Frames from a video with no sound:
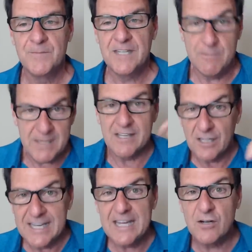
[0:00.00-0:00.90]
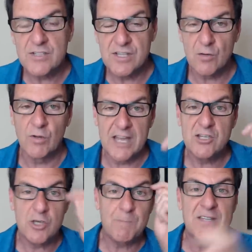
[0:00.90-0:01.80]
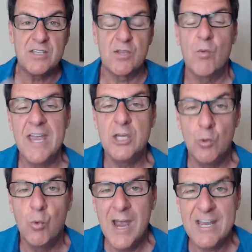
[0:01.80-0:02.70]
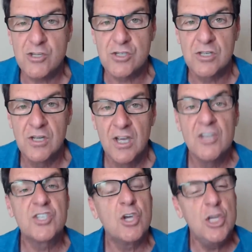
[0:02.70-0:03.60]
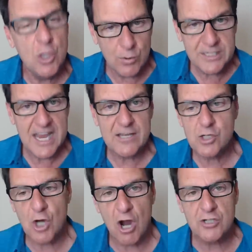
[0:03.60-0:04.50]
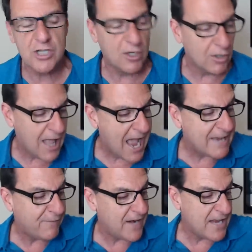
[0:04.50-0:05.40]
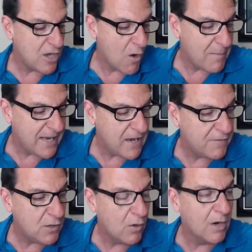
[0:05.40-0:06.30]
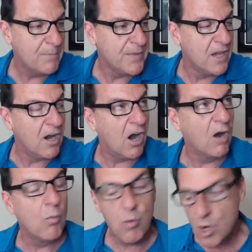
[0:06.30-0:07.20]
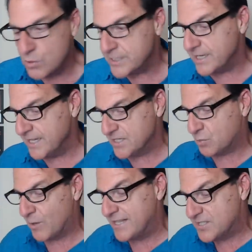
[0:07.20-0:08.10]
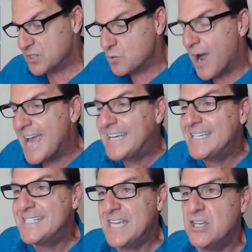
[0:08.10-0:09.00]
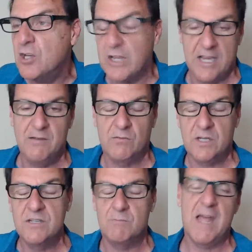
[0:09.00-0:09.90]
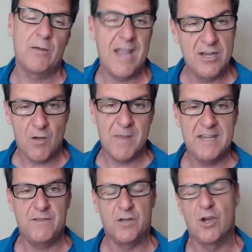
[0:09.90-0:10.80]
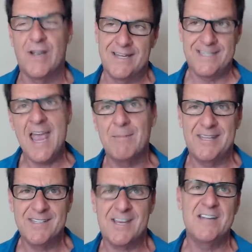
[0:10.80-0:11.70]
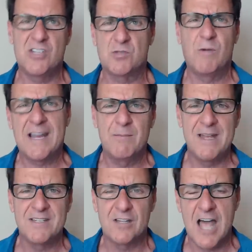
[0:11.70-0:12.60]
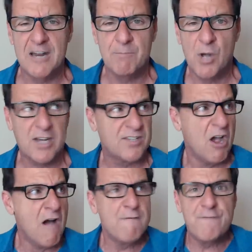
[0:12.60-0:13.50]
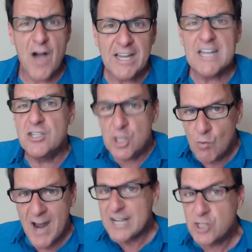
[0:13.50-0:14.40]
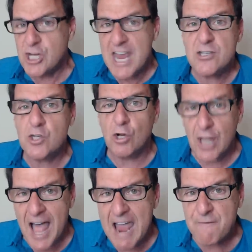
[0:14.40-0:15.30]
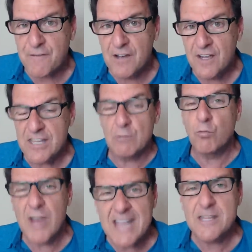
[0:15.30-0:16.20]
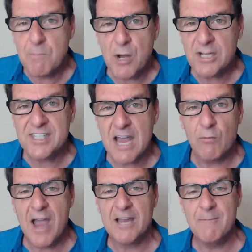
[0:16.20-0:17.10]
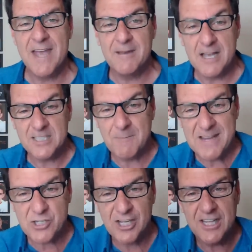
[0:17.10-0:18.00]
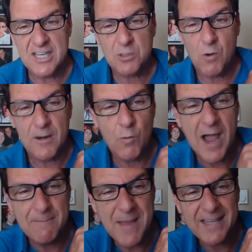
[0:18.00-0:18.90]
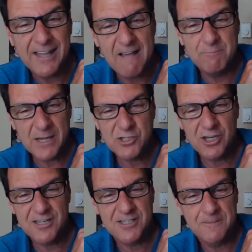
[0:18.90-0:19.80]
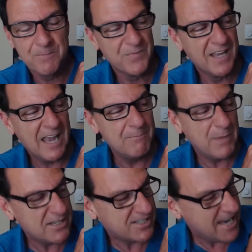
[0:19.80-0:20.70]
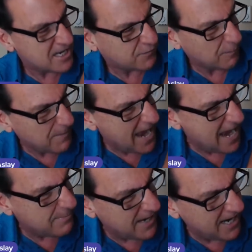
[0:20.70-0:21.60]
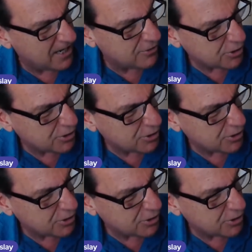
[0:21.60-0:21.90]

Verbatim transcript: can be the leaders in the relationship as the way you wished. So you take charge of your life. And I know many of you are are wounded in this way. This is why I continue. And by the way, I know many of you are going, damn it, this guy just recommends a lot of books. Fucking, do you want to change your life? Then read the books I recommend, especially this one, Why Men Love Bitches and bitch stands for babe in